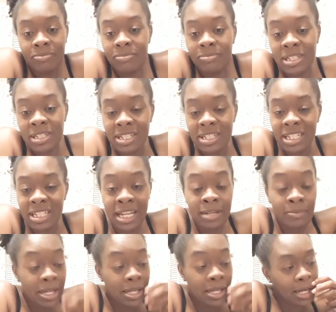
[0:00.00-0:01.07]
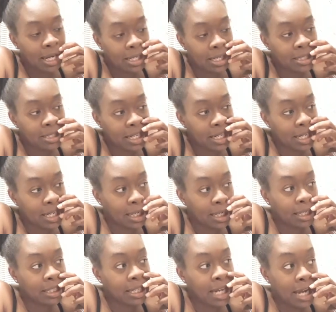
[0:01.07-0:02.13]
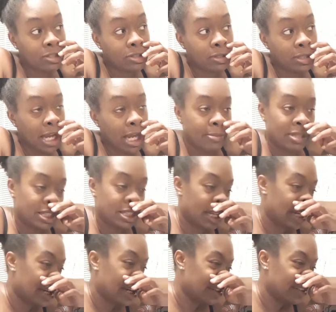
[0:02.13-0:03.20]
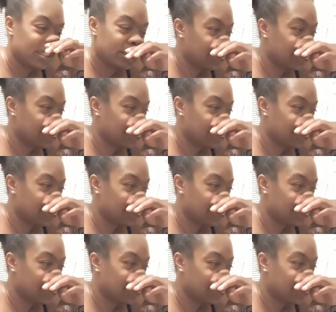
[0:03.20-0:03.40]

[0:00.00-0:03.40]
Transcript: It's just in me. I can say that. Like naturally, I'd be scared.